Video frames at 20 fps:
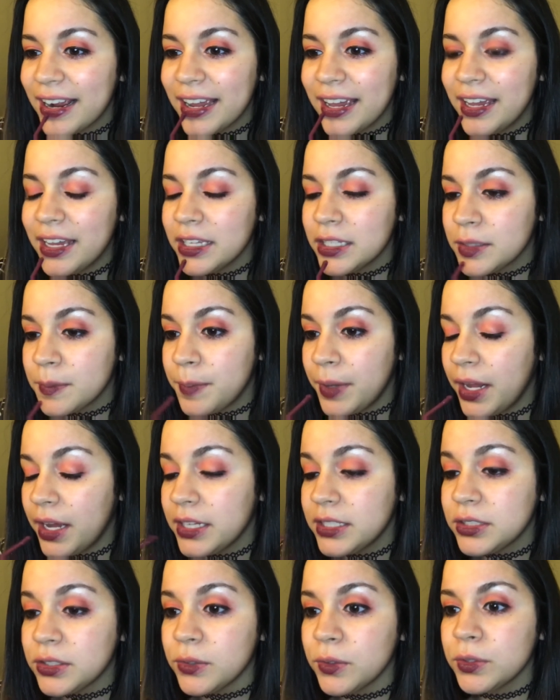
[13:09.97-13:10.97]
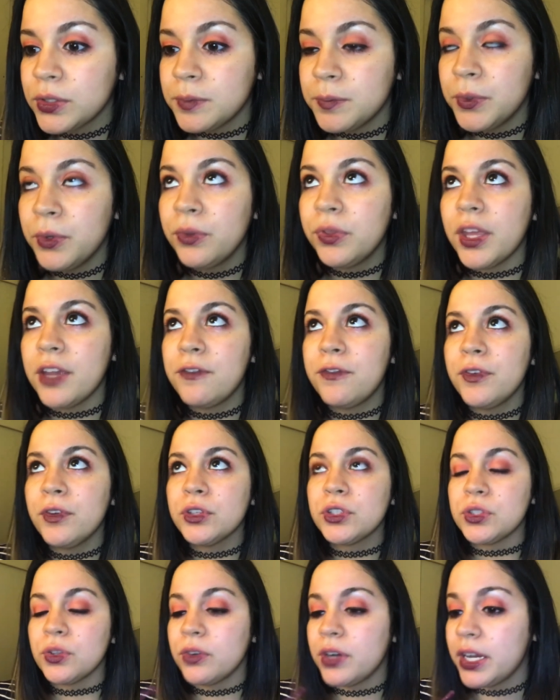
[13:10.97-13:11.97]
It applies so smooth. They
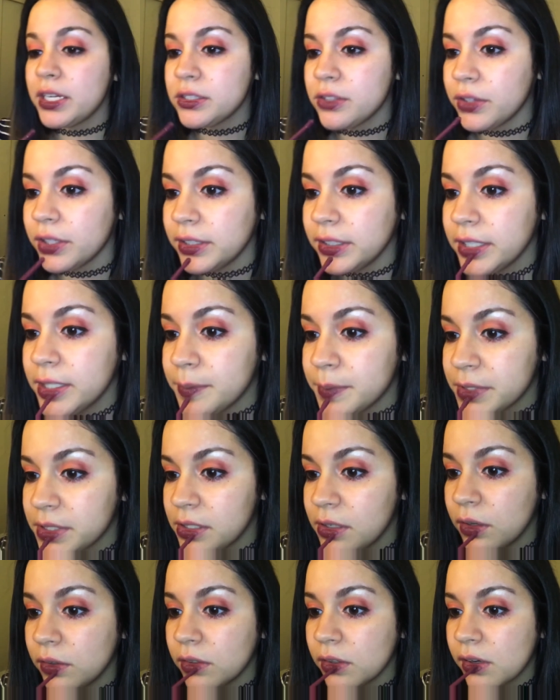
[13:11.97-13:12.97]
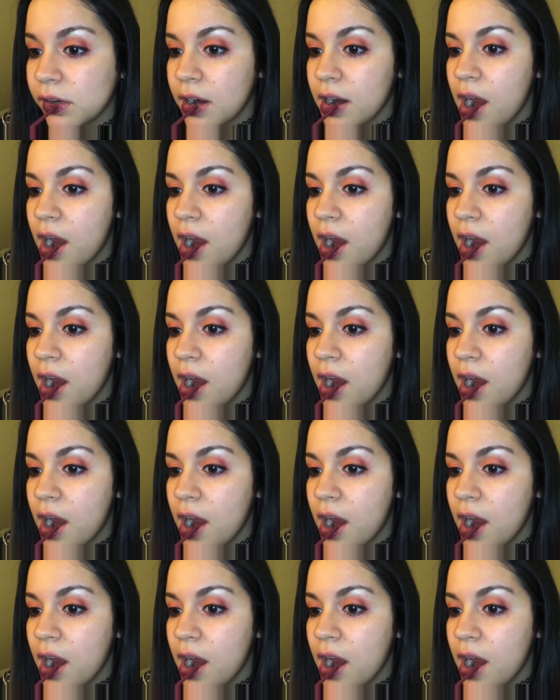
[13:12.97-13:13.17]
feel so nice on the lips too.